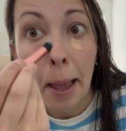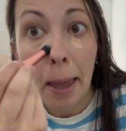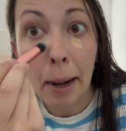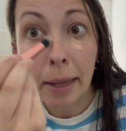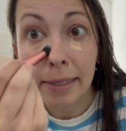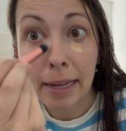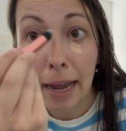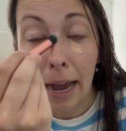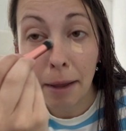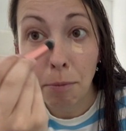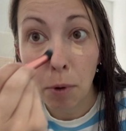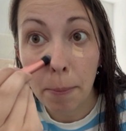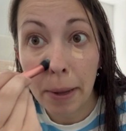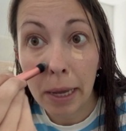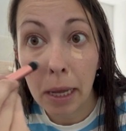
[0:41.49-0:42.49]
And as I add
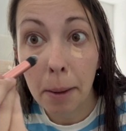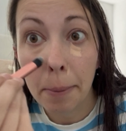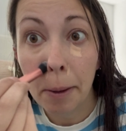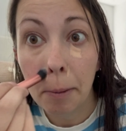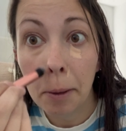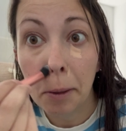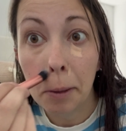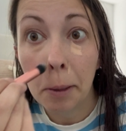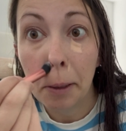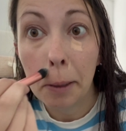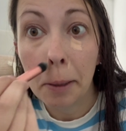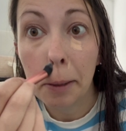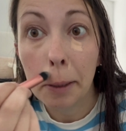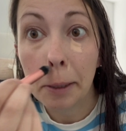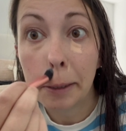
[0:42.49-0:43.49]
more makeup, it will
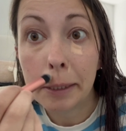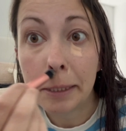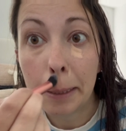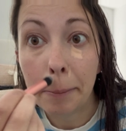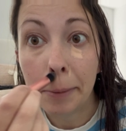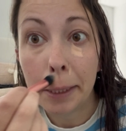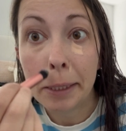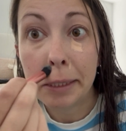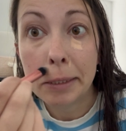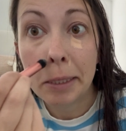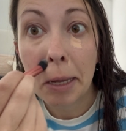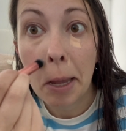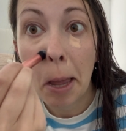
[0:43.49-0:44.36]
look seamless.